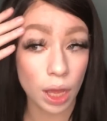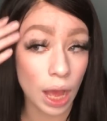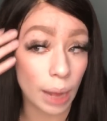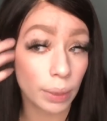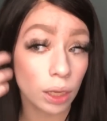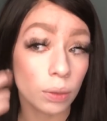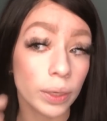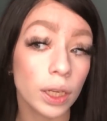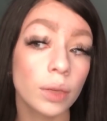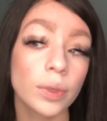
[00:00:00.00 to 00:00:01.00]
I'm not going
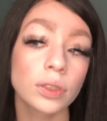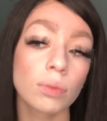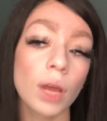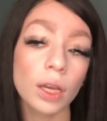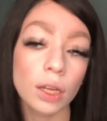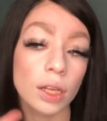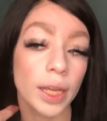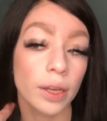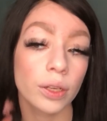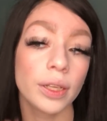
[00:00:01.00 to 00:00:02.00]
anywhere, so I'm not gonna
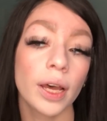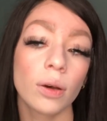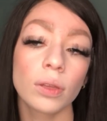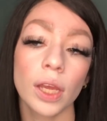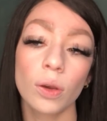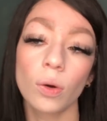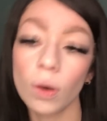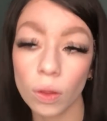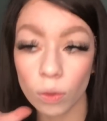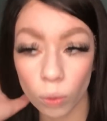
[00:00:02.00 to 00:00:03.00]
lay her down like
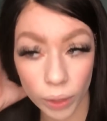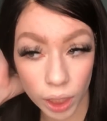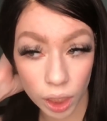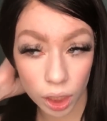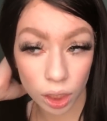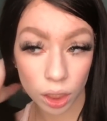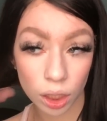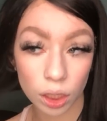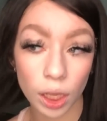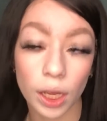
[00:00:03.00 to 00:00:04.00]
all the way
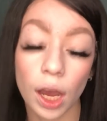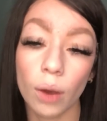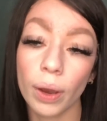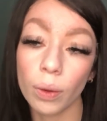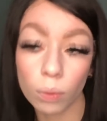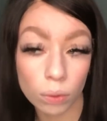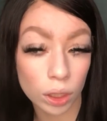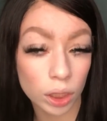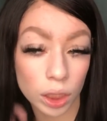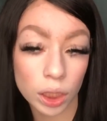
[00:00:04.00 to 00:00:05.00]
like how I
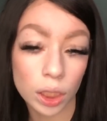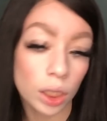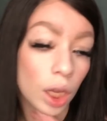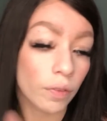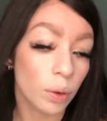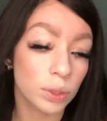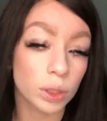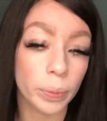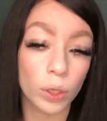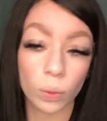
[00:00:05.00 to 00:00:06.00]
would if I was to
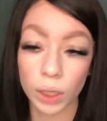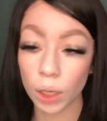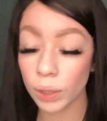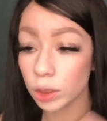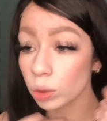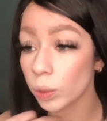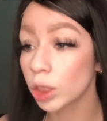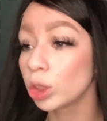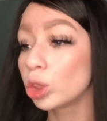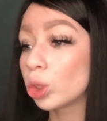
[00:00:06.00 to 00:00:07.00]
be going out. I just wanted
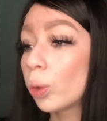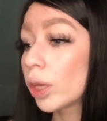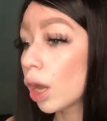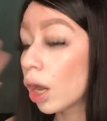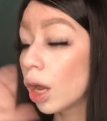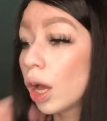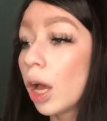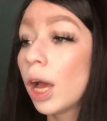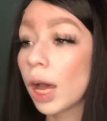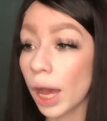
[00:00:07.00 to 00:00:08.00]
to show y'all
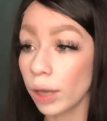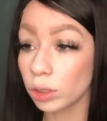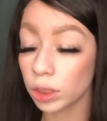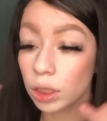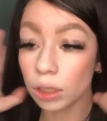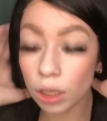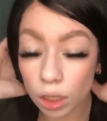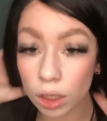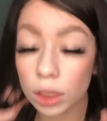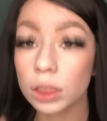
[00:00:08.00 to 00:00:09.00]
how she
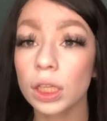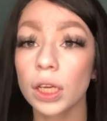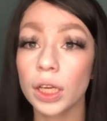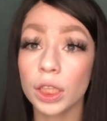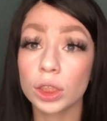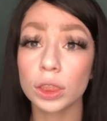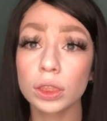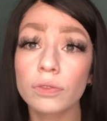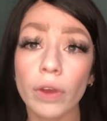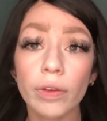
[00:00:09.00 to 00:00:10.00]
looks, and she's
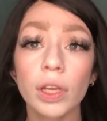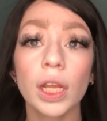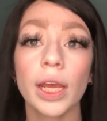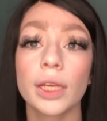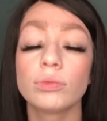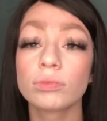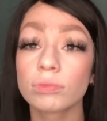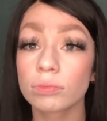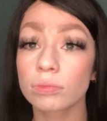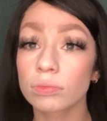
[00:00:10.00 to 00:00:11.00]
very like
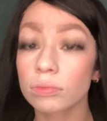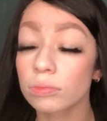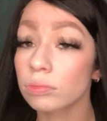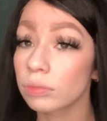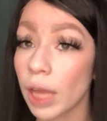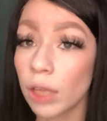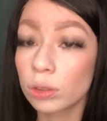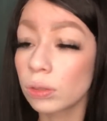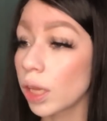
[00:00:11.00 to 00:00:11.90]
natural.